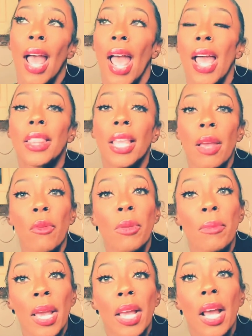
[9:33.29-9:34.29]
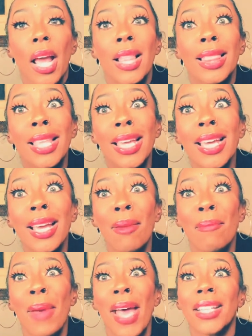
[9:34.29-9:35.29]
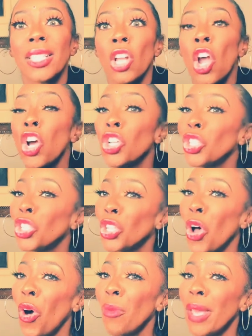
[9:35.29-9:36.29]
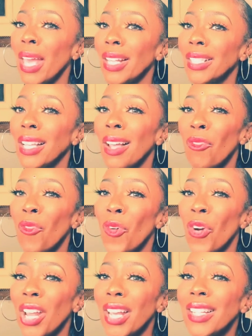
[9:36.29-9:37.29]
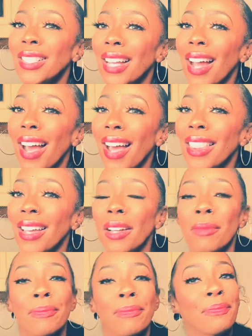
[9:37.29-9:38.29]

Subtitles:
and they would make the best soulmates for each other.